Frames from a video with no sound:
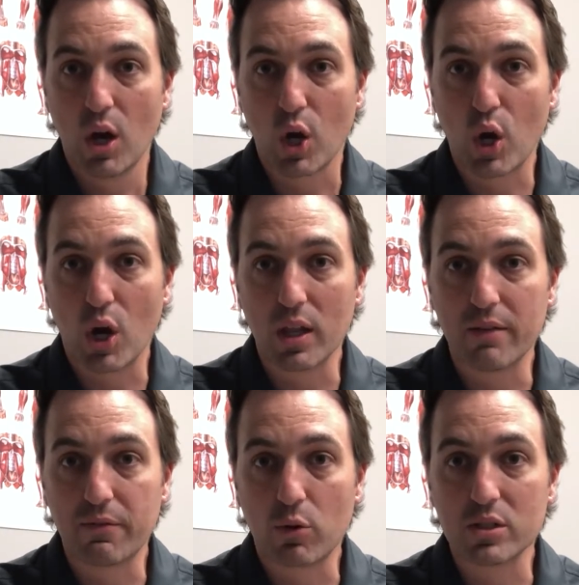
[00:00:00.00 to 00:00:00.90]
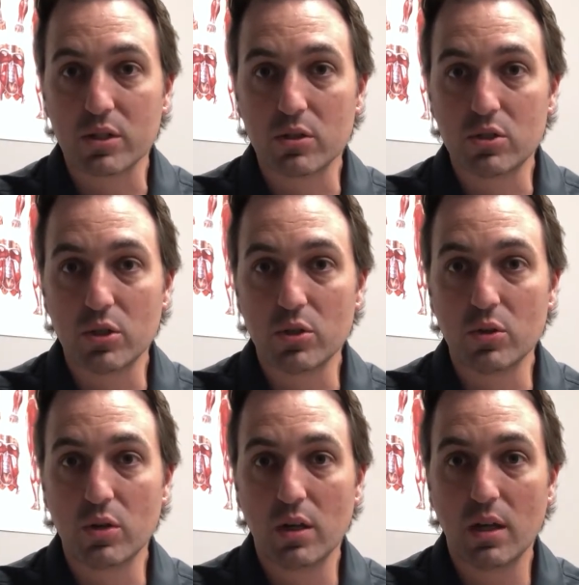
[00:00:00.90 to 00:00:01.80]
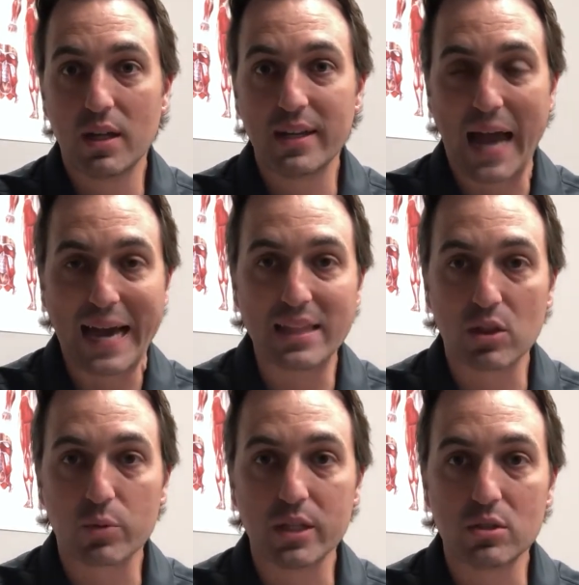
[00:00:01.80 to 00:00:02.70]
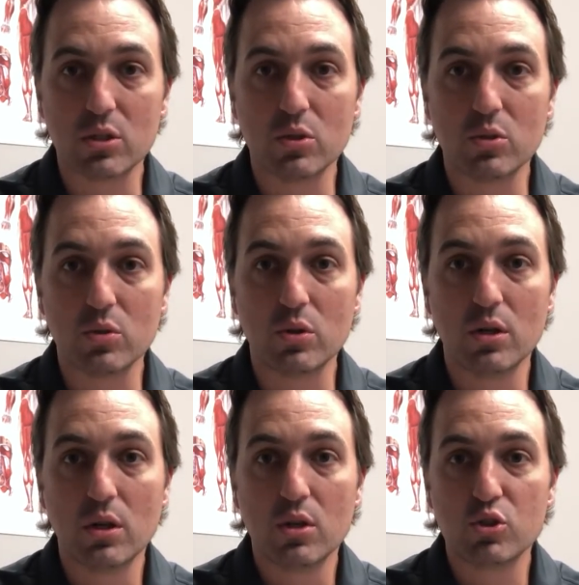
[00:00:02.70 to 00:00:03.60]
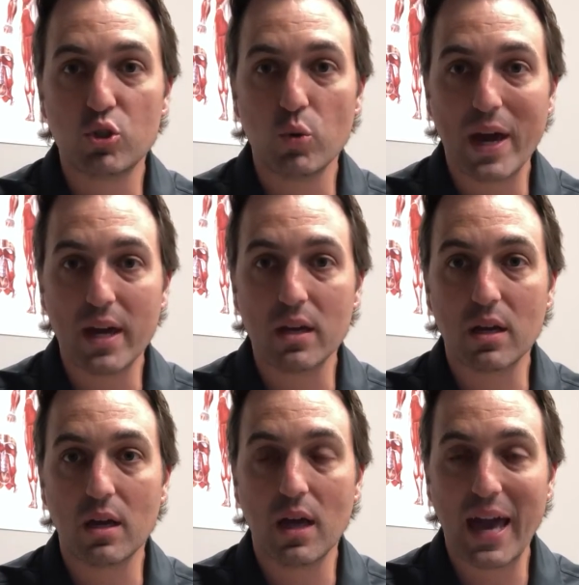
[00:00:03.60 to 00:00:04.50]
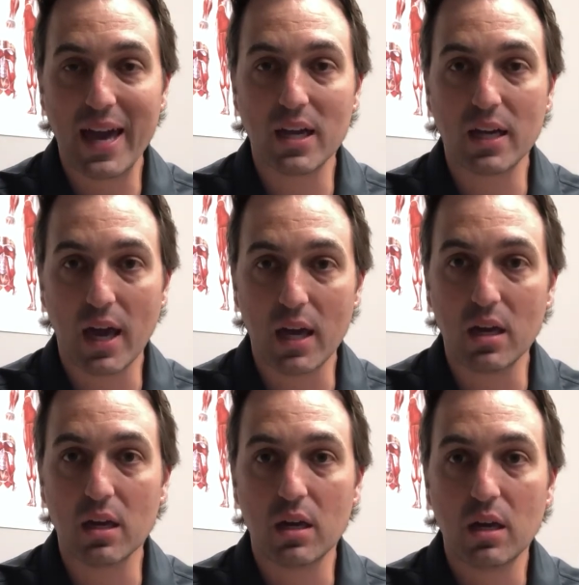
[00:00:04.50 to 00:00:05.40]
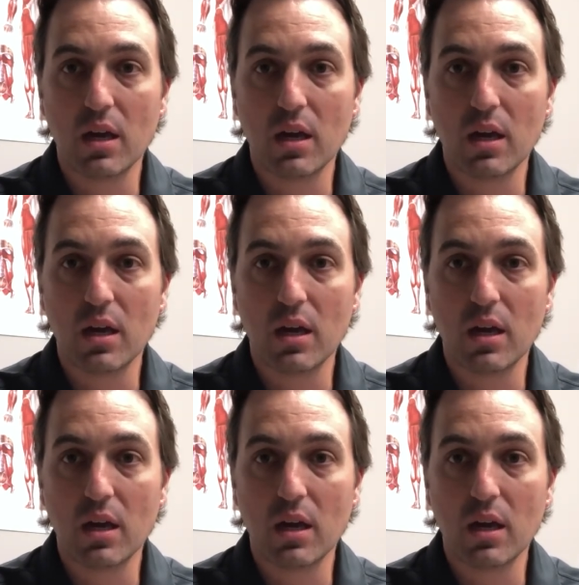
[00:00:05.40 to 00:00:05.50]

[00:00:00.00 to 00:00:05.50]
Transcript: a call at 402-932-2888,